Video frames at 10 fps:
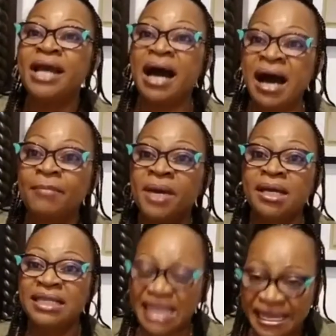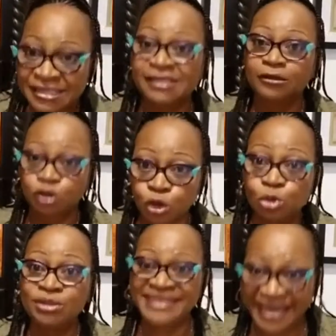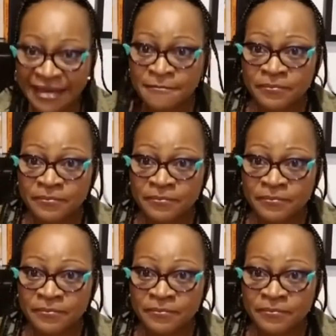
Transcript: arm less today.